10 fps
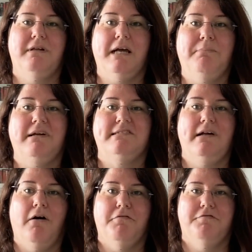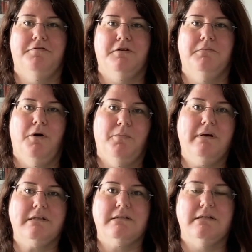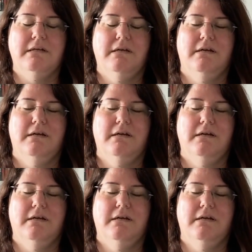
feel like myself for a moment.